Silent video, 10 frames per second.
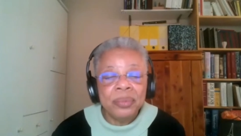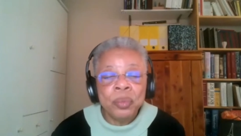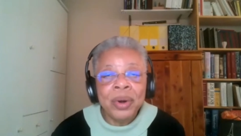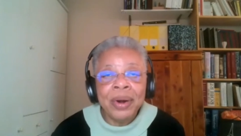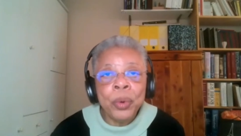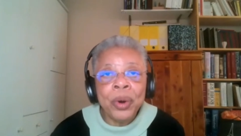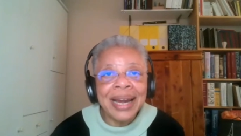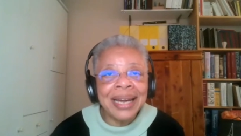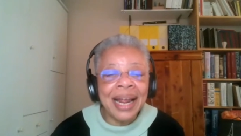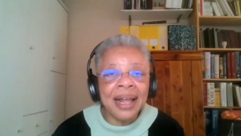We're
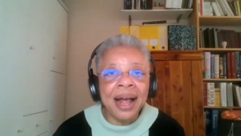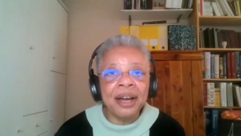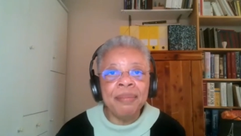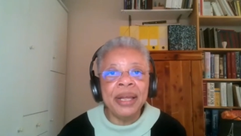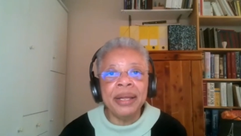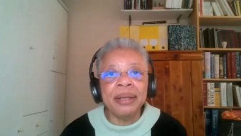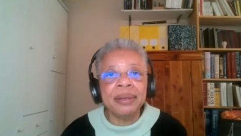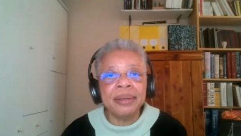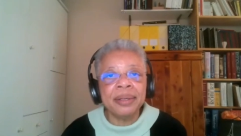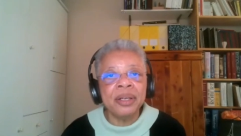at a dichotomy.
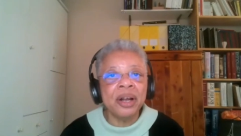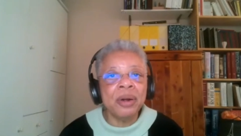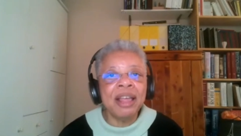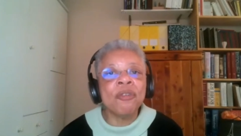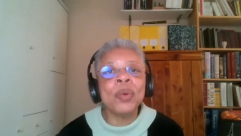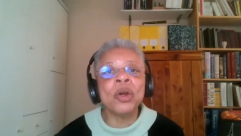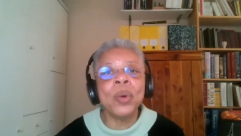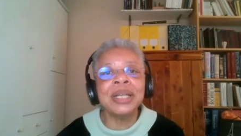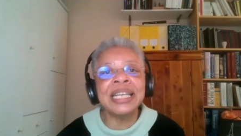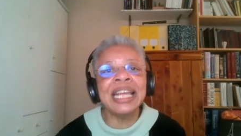If we're
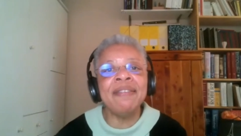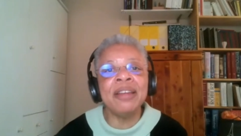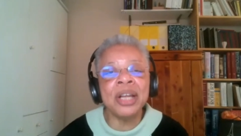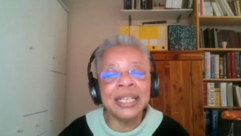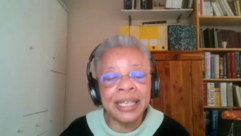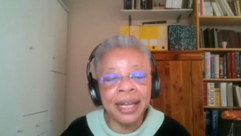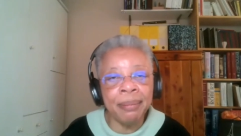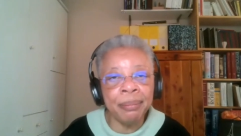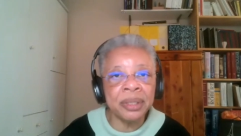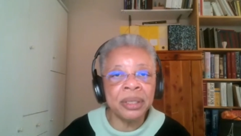going to even
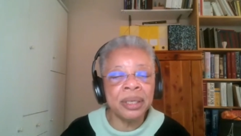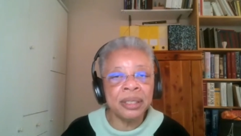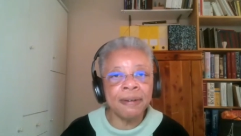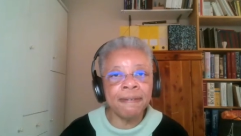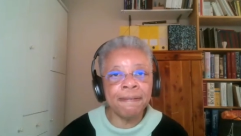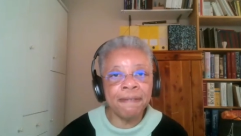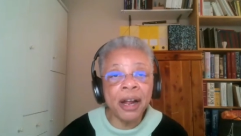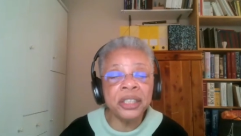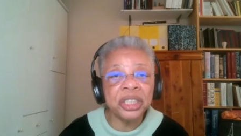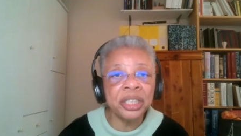attempt to
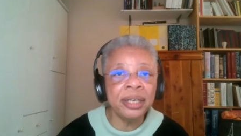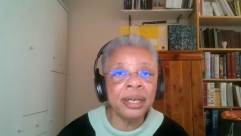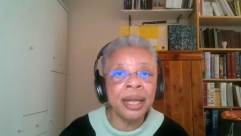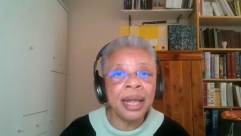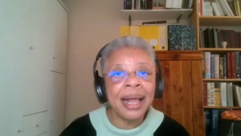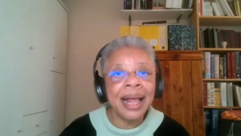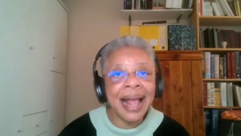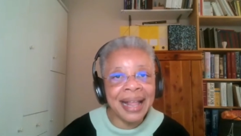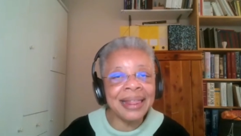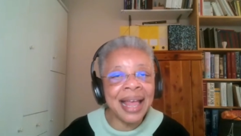function
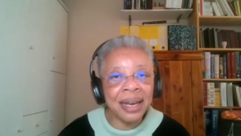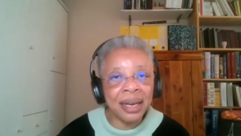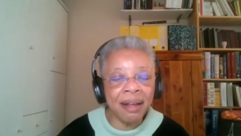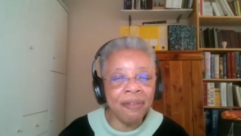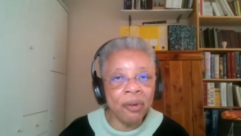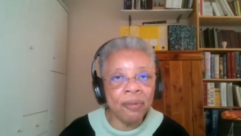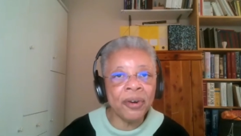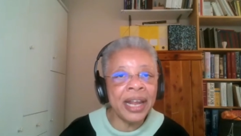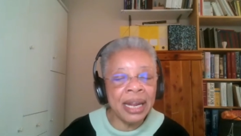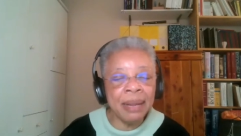at that level
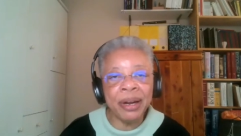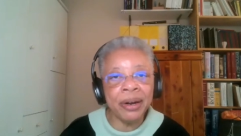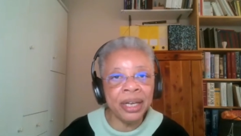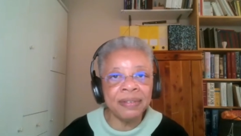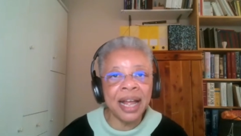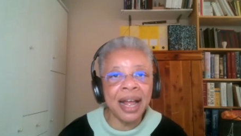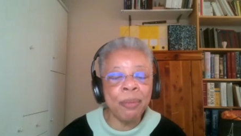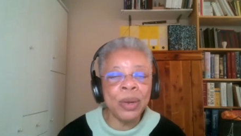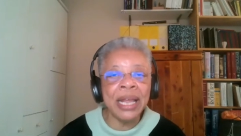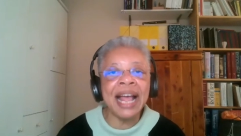for any period of
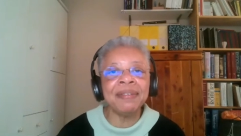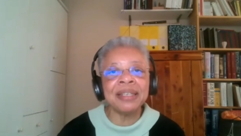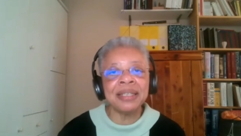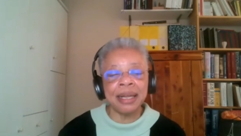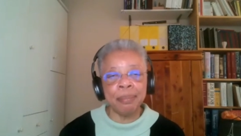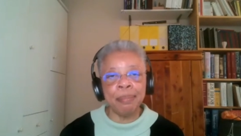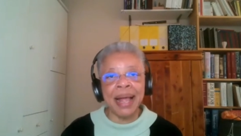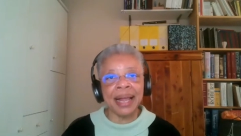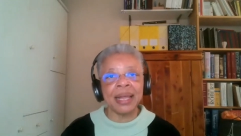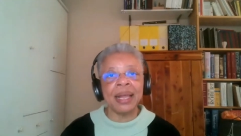time, we have to step
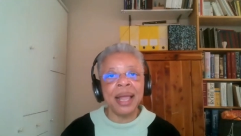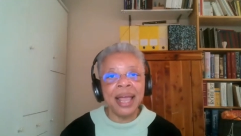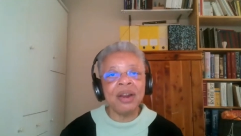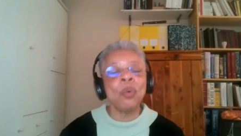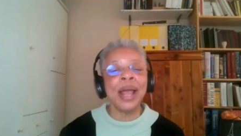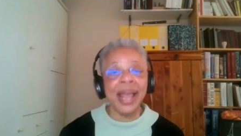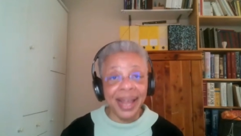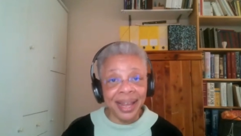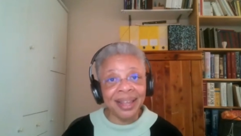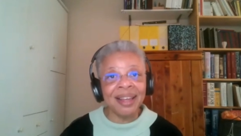back and
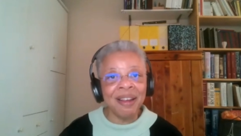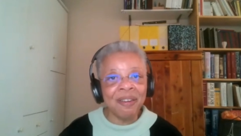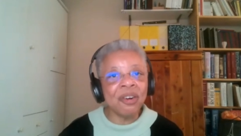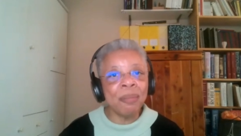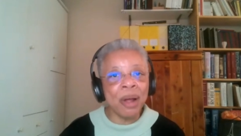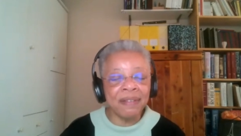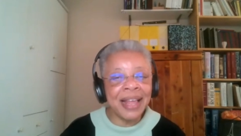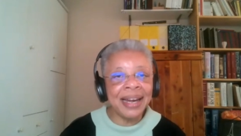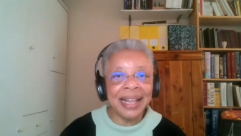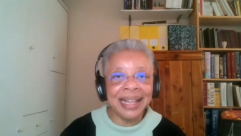away from all of
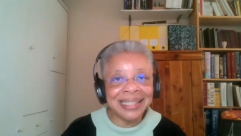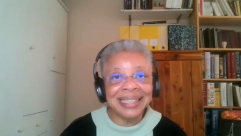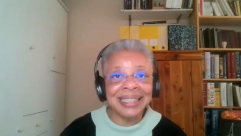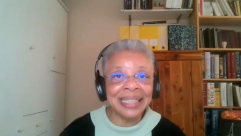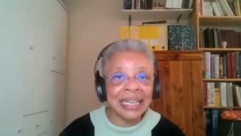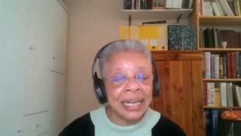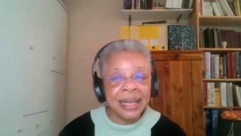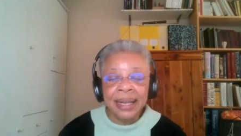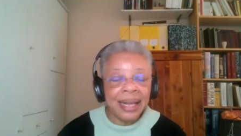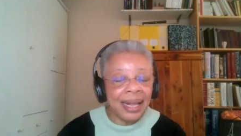that
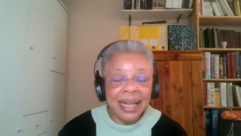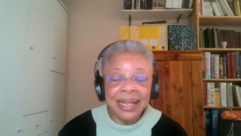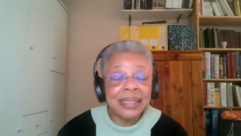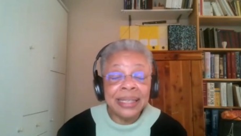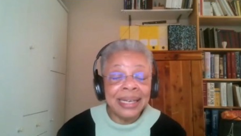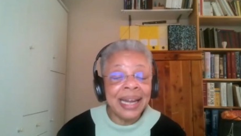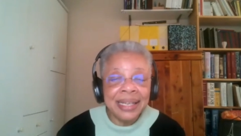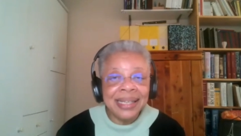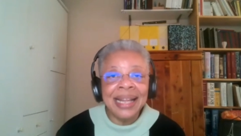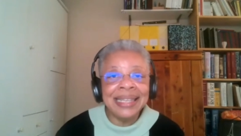
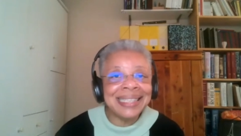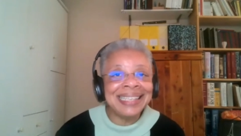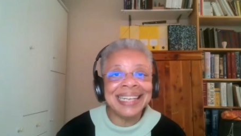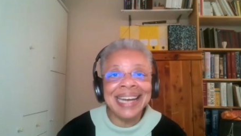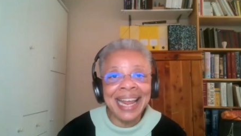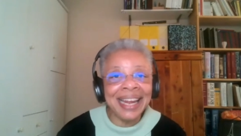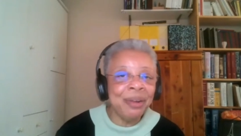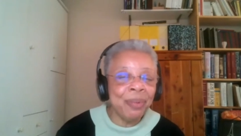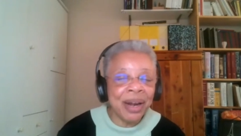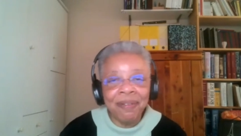instantness,
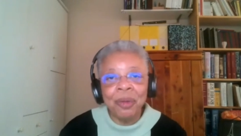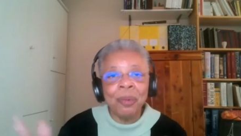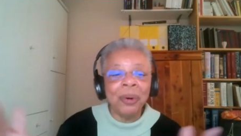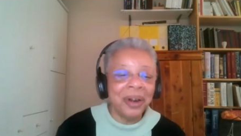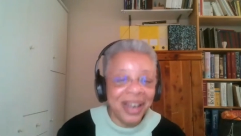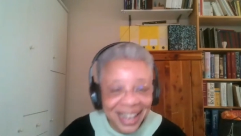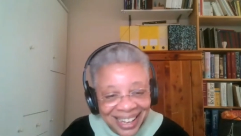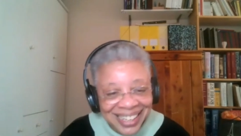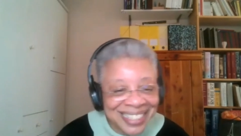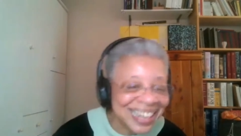instantaneity, whatever the word is,